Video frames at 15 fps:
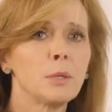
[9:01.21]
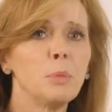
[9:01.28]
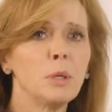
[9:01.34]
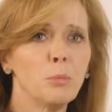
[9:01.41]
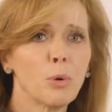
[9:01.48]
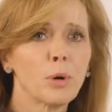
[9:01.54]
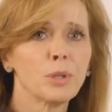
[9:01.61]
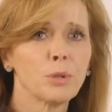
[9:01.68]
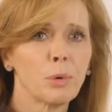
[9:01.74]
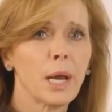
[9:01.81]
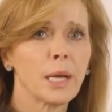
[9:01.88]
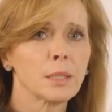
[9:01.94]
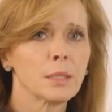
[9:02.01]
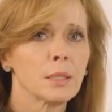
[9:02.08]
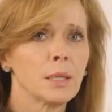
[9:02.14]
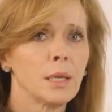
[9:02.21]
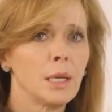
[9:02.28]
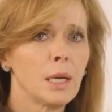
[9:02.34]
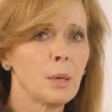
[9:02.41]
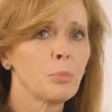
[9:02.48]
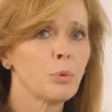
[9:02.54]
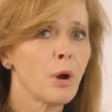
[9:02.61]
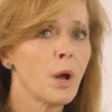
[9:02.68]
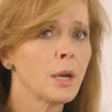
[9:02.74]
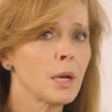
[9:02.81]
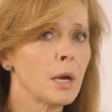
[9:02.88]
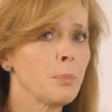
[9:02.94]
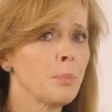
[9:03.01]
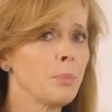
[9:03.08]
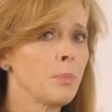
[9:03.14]
to be more direct, and I brought
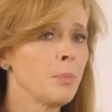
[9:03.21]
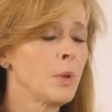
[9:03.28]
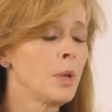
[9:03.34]
up